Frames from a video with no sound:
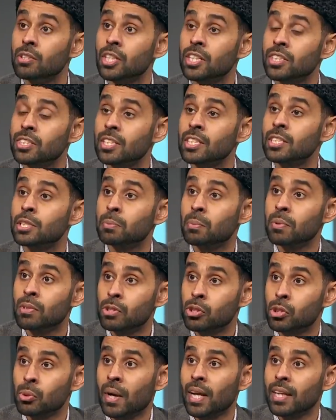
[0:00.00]
Just as
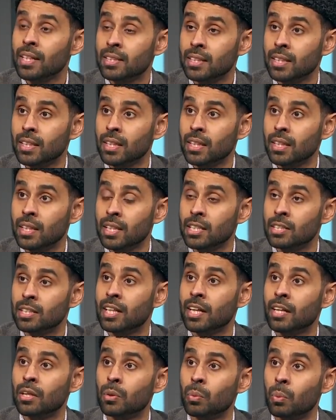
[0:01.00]
spirituality is
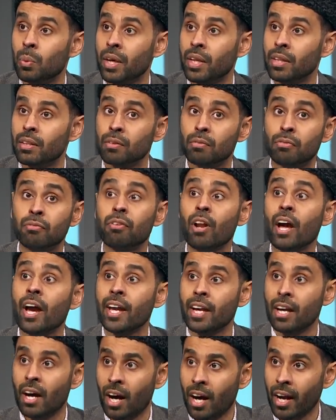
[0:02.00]
linked with
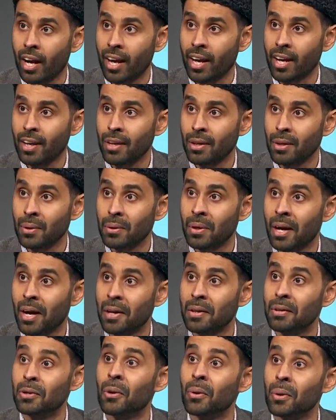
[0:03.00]
flying high
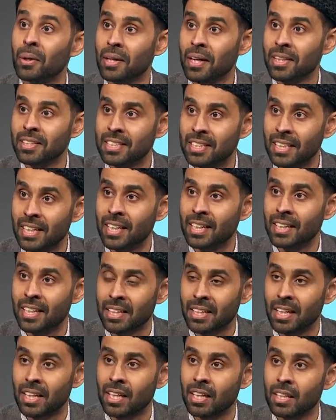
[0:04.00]
and going and seeing
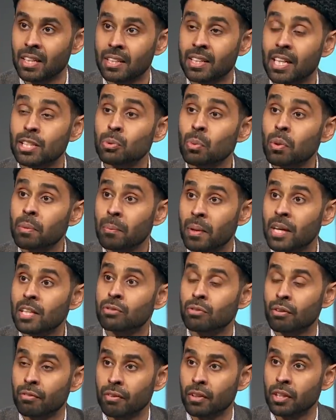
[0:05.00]
Allah Ta'ala, that's what
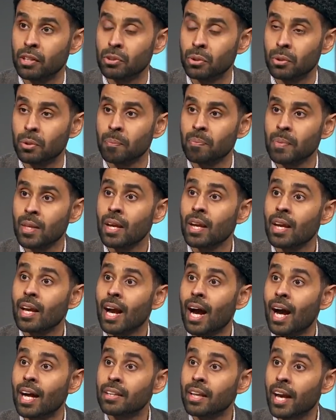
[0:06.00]
birds refer to.
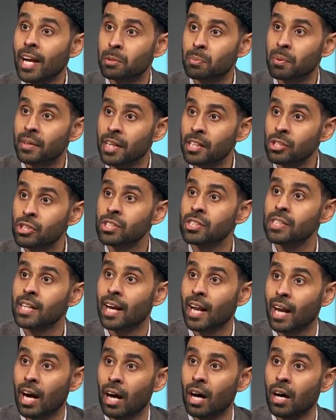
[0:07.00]
And the explanations
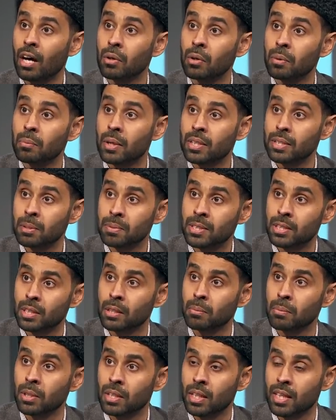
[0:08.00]
that our Hazrat
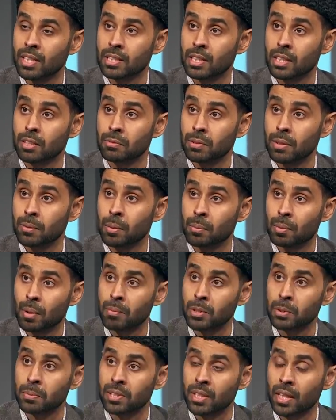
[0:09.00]
Masih-e-Maud Alayhis Salam, the
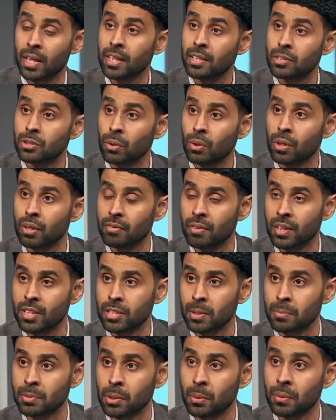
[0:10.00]
Promised Messiah and his khulafa
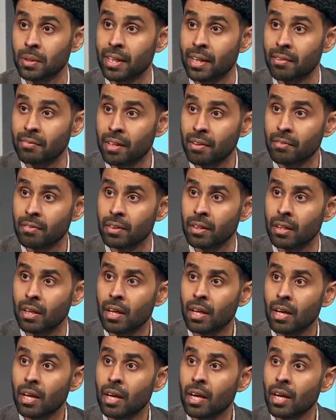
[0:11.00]
subsequently have given,
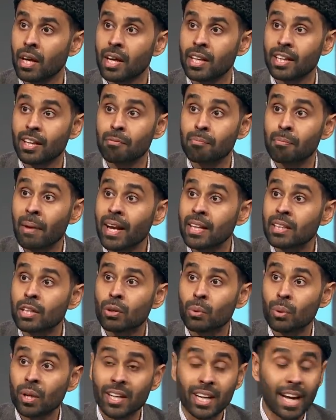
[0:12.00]
they've made the
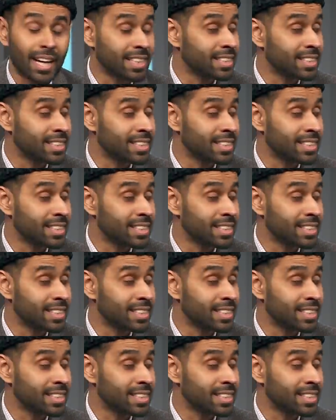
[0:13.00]
Quran